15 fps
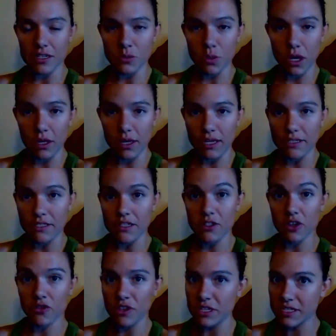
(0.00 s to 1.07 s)
as well as the
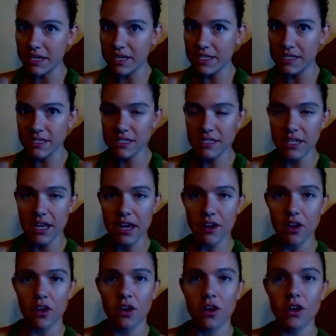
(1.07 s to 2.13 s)
serving sizes
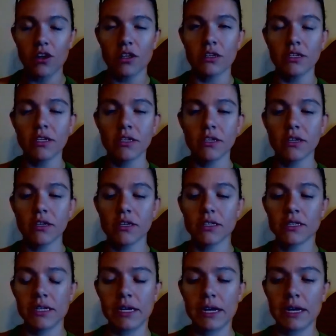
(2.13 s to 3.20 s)
that are.
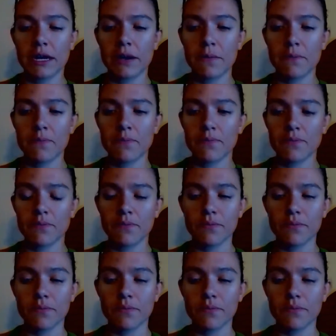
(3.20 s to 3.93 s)
Um,